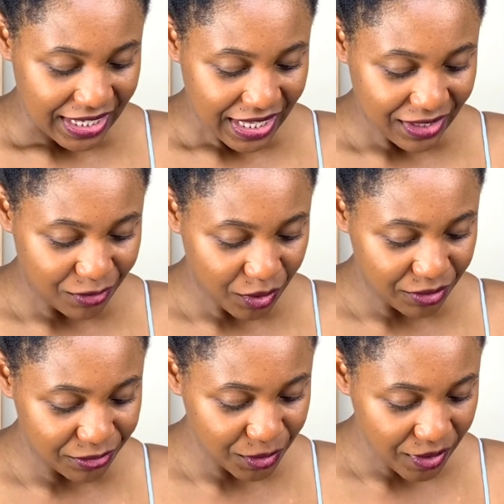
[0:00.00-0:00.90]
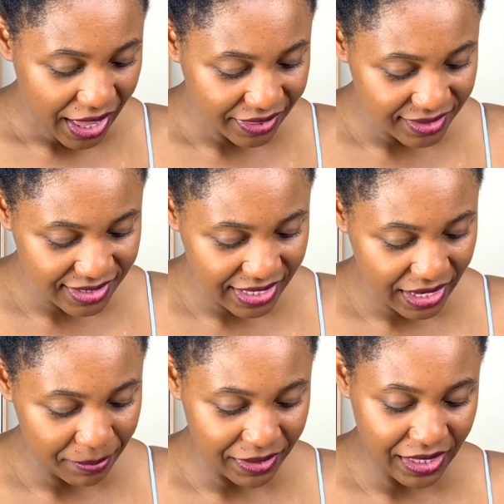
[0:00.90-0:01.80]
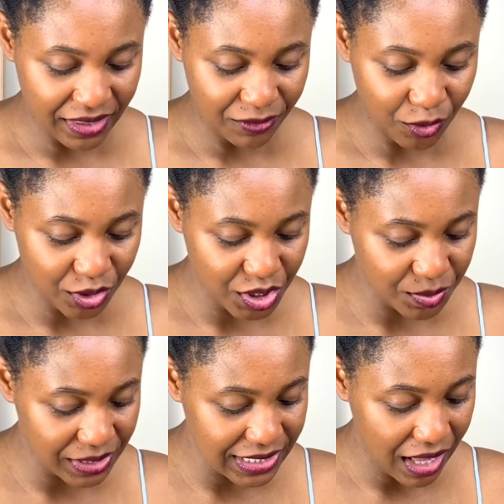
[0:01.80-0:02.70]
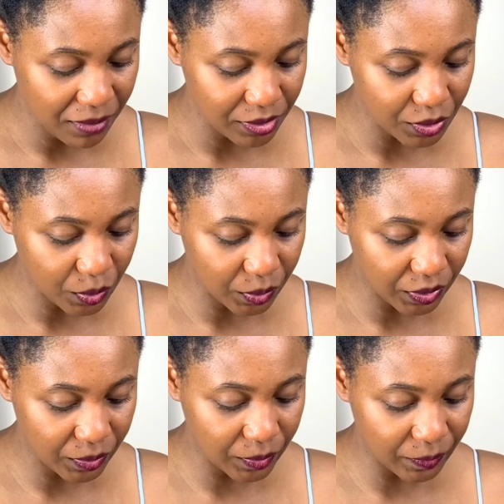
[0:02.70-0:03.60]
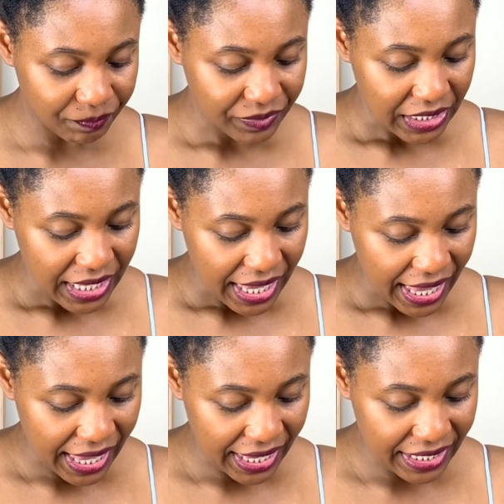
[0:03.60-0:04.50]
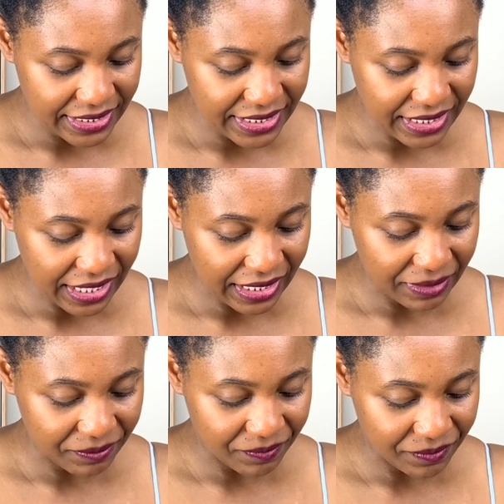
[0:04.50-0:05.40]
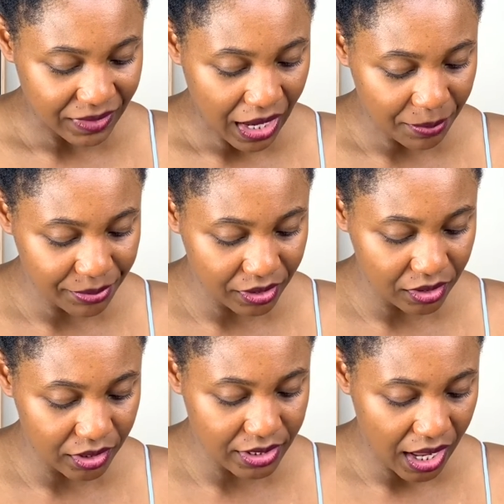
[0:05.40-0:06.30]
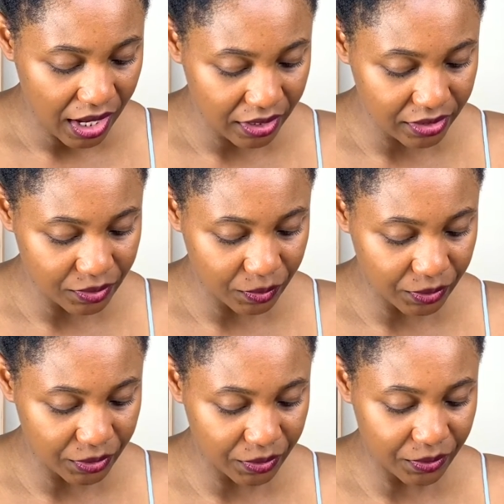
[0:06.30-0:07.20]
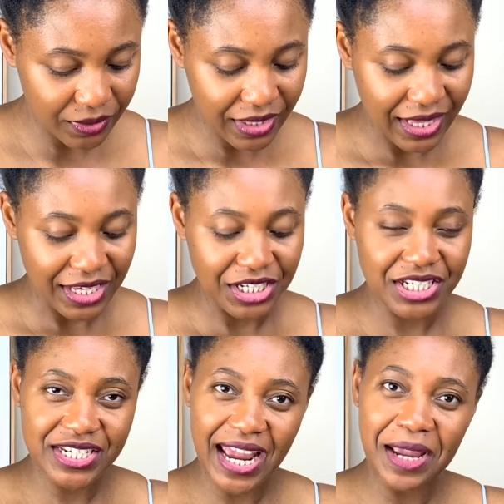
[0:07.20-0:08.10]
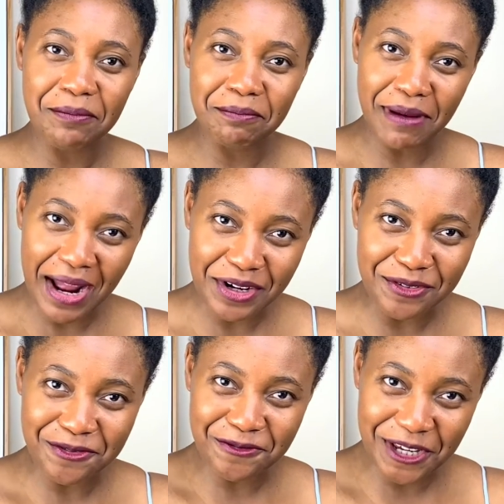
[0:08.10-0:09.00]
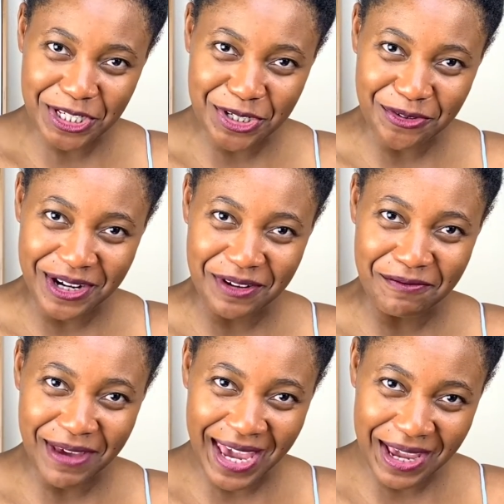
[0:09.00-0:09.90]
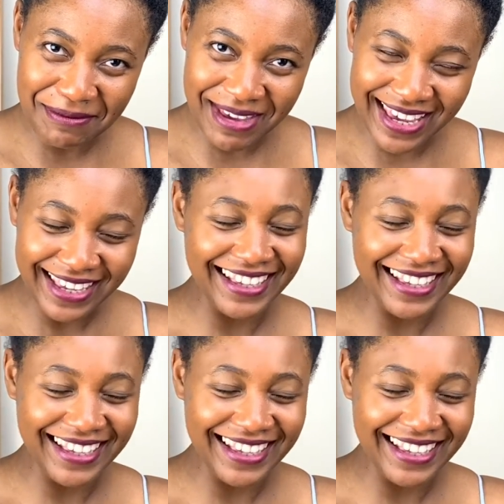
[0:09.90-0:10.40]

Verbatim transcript: They've got a few others there, but then they've got sweet almond oil and um, apricot argan oil, shea butter featuring, baby.